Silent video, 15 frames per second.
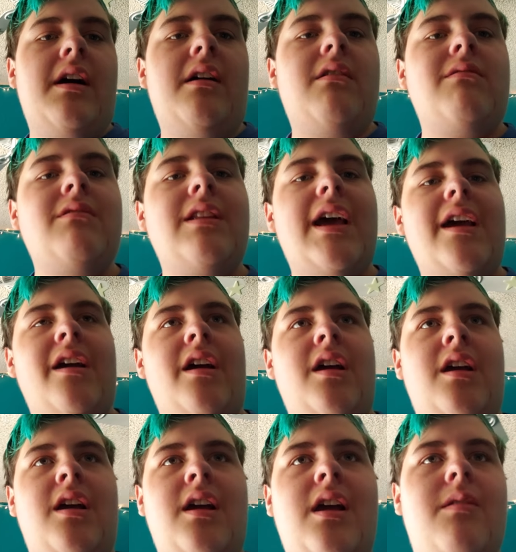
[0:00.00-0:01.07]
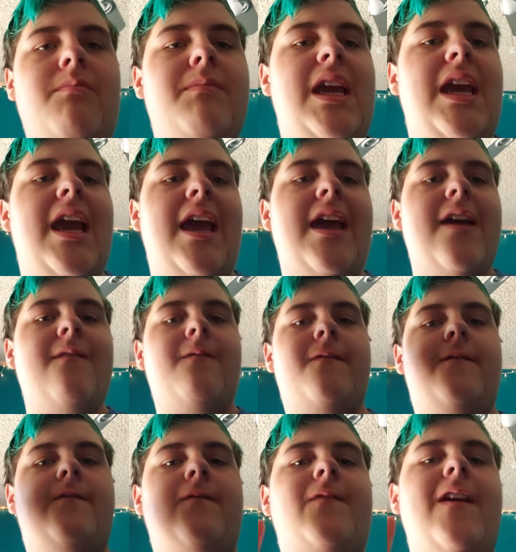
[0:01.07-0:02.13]
let me hit
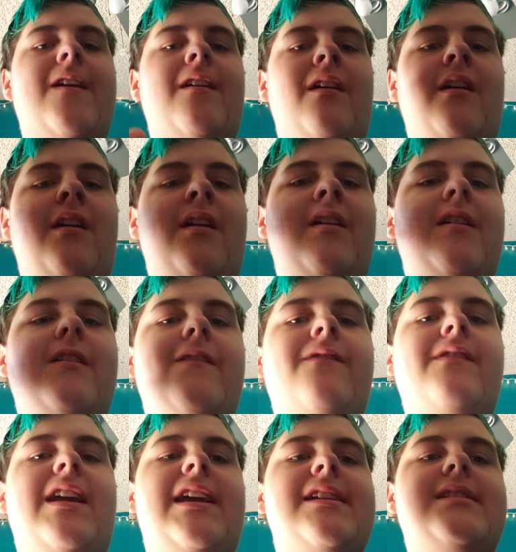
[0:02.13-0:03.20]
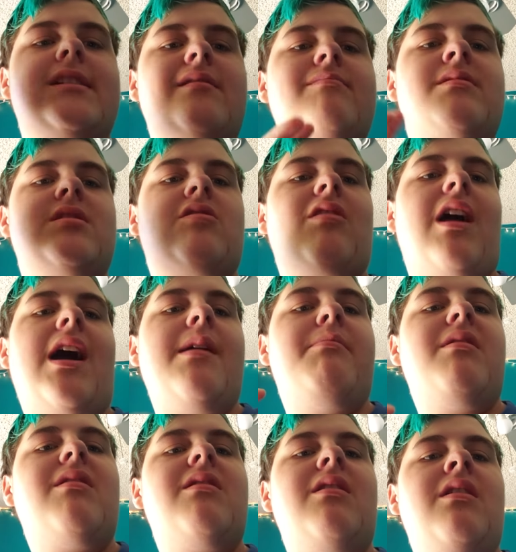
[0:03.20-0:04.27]
50
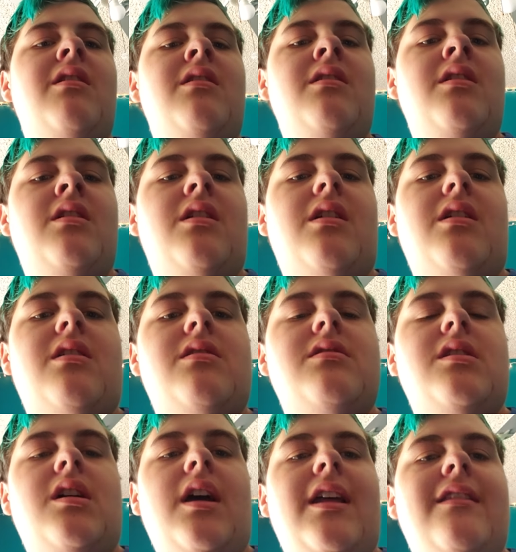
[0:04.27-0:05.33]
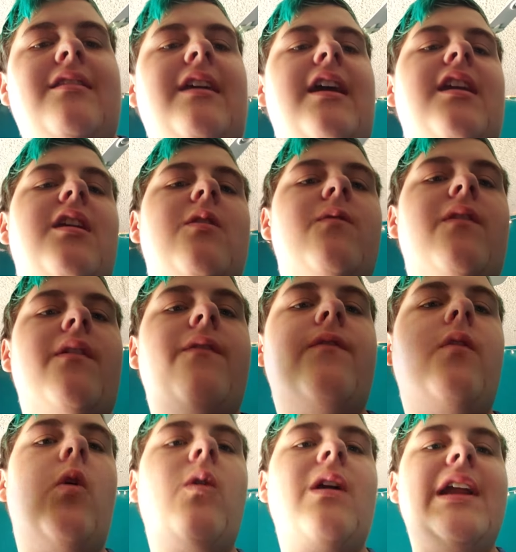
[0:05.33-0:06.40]
subscriber her, and thank you for
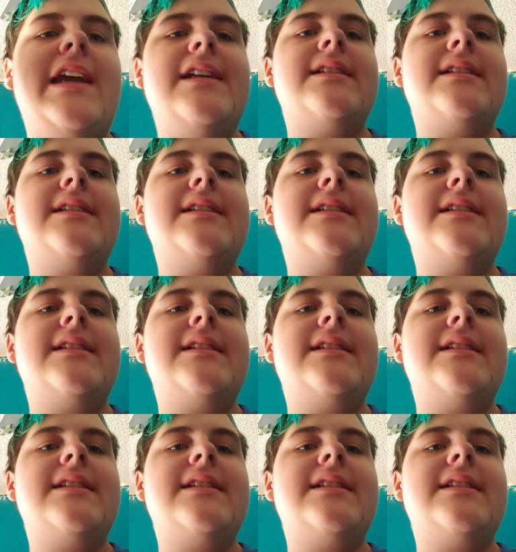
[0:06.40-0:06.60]
40